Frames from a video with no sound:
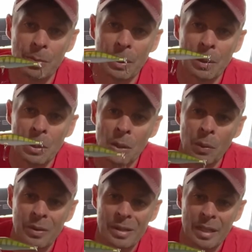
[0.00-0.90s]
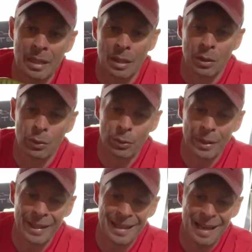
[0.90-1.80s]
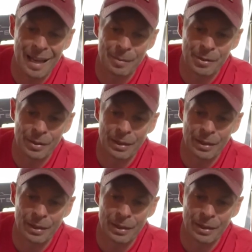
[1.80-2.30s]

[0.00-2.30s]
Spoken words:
But once again, great option